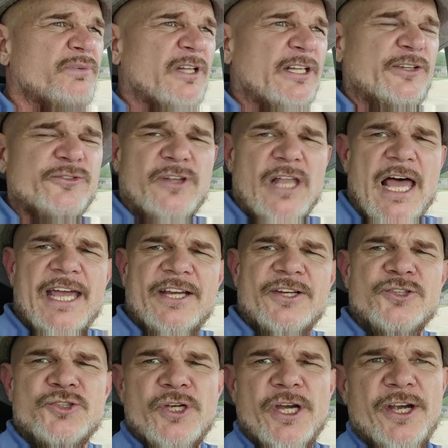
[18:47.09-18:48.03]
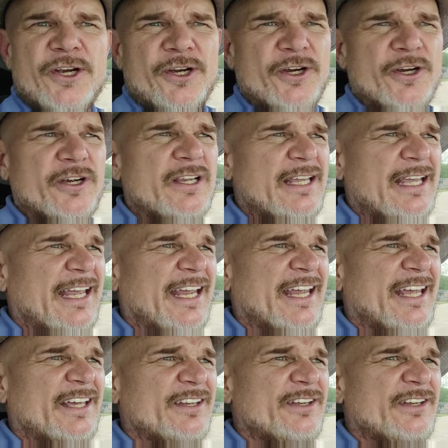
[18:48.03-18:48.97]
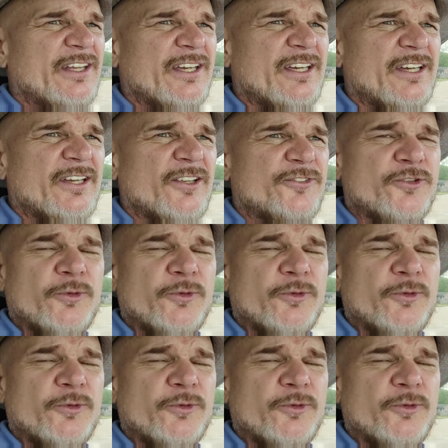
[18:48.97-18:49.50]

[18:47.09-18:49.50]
please like share and uh,